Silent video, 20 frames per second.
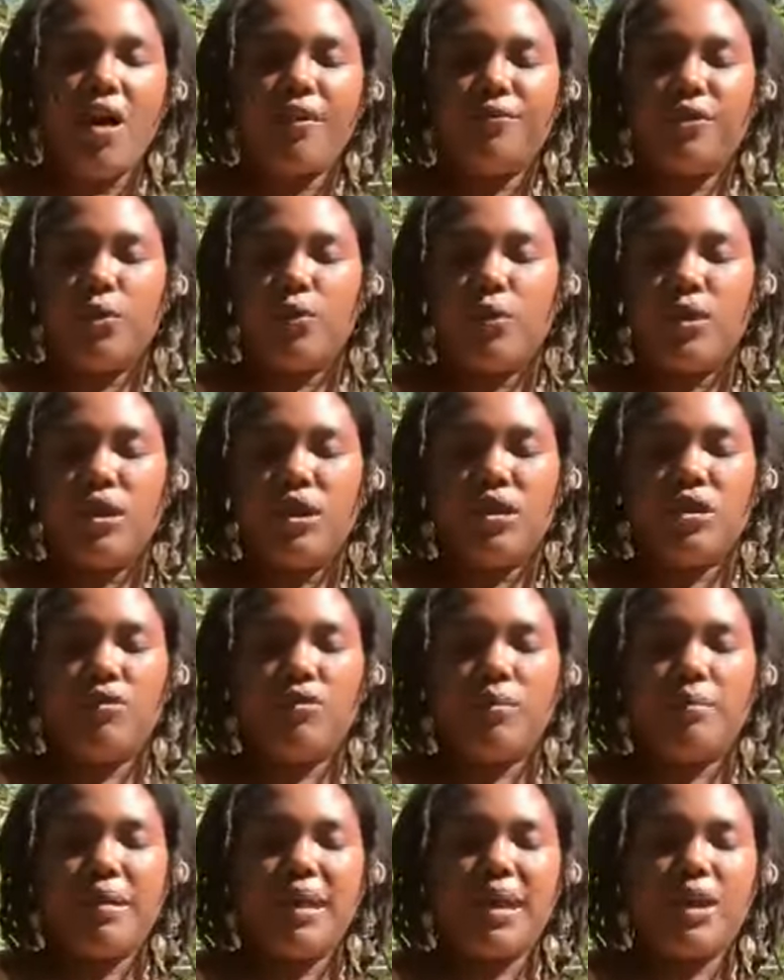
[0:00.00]
Often we
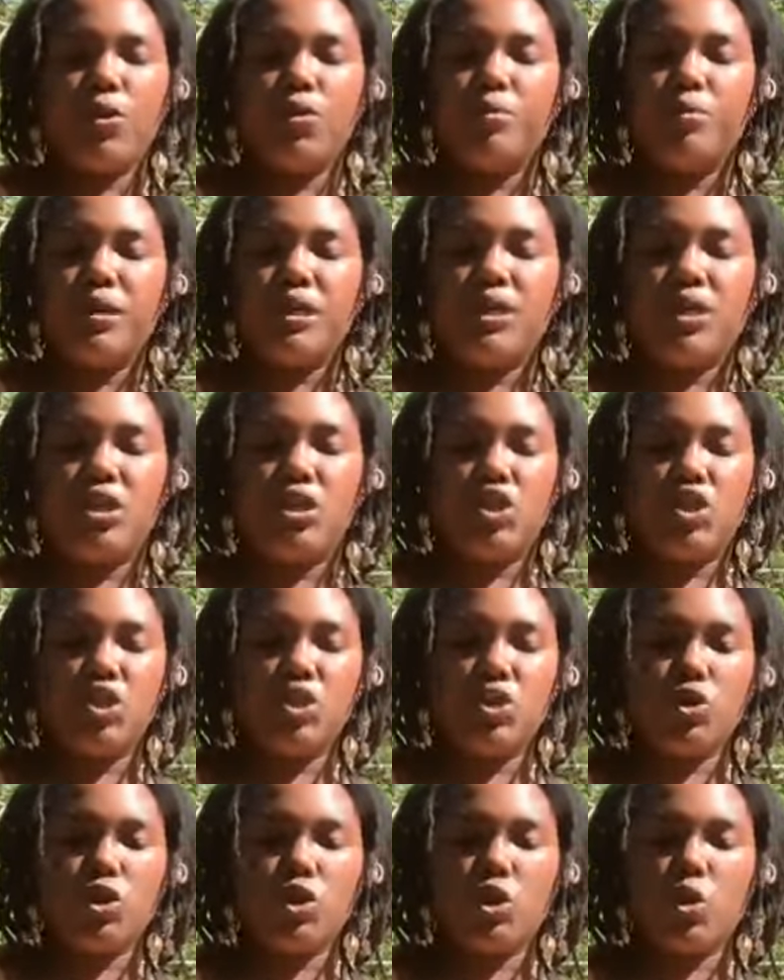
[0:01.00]
hear of a man who beats his
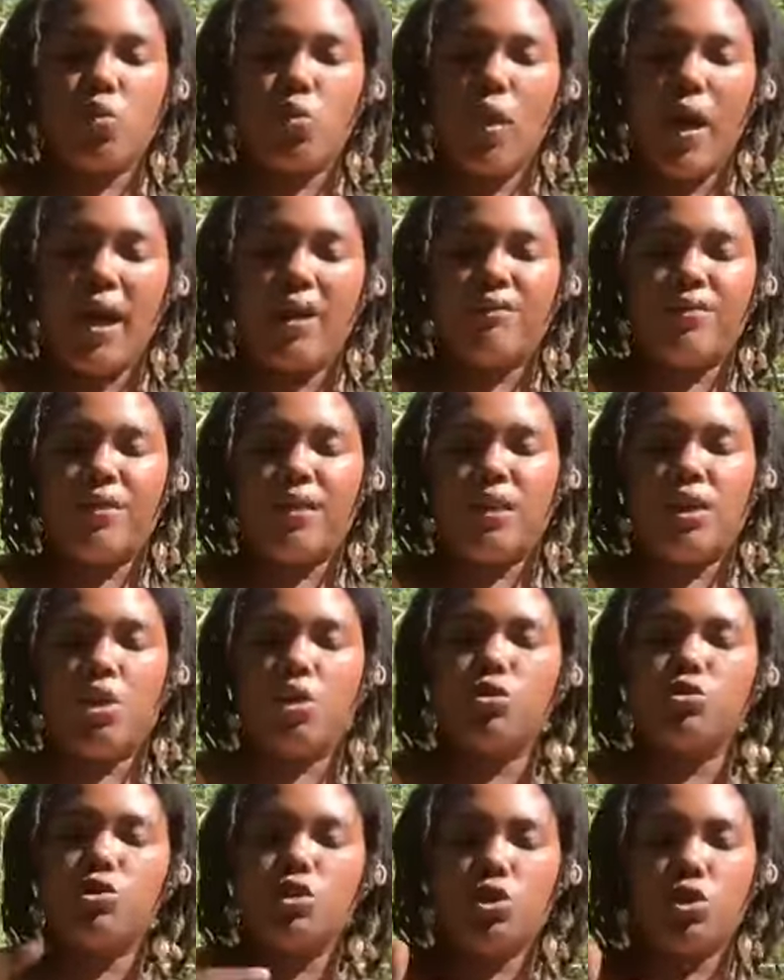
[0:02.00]
children and wife and then
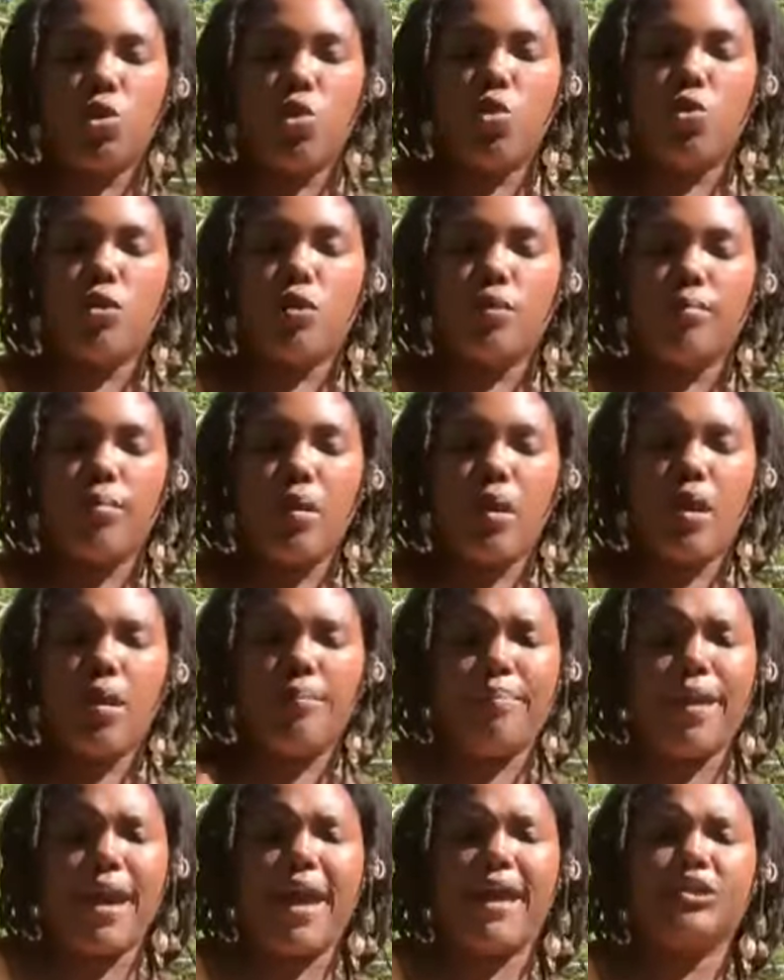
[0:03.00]
goes to the corner bar
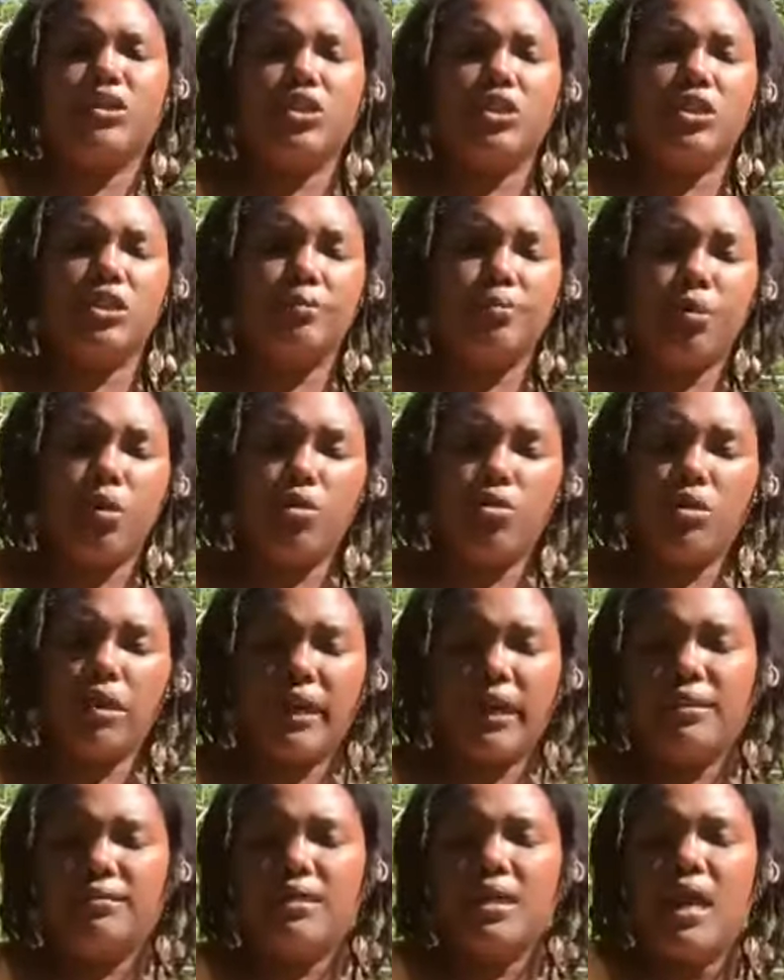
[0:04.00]
and passionately
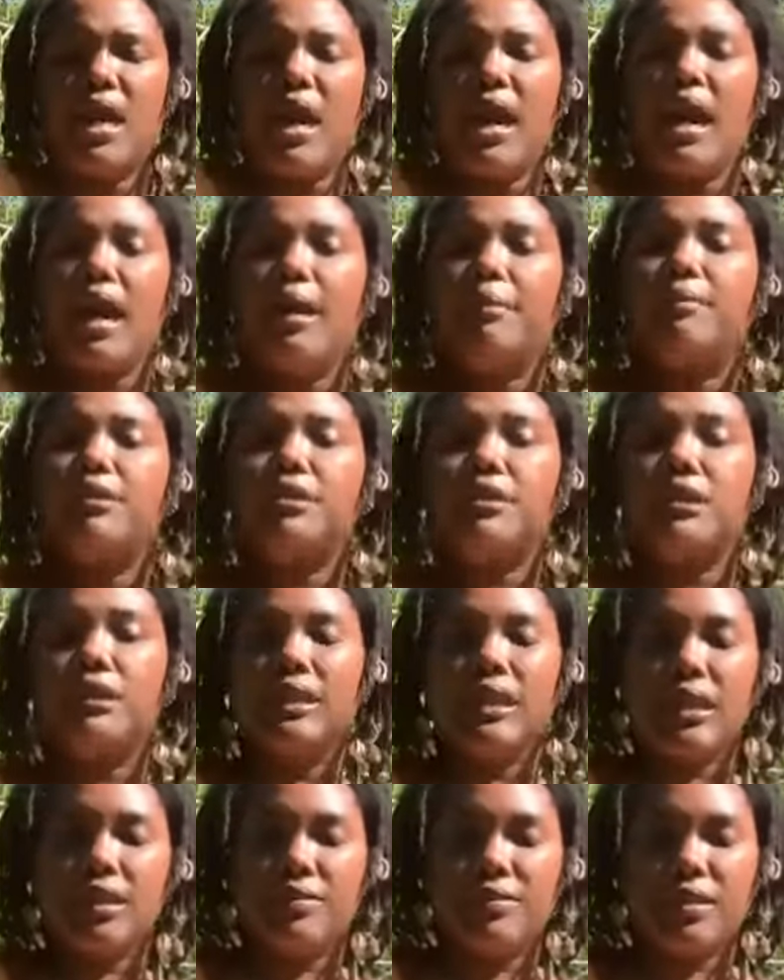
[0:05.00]
proclaims how much
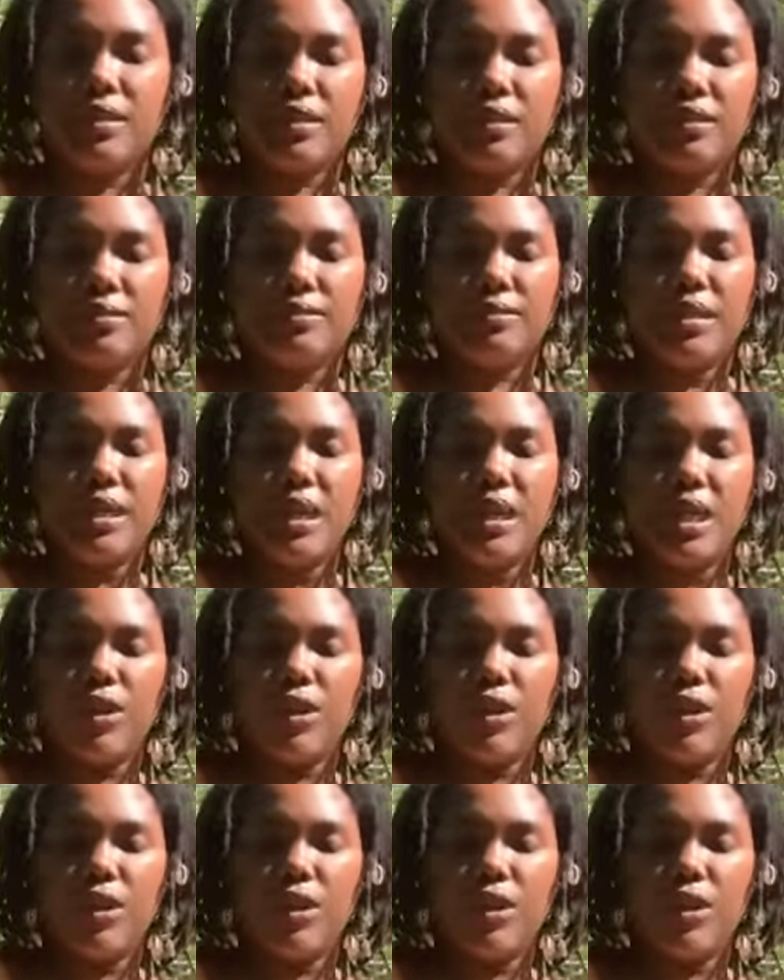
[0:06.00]
he loves them.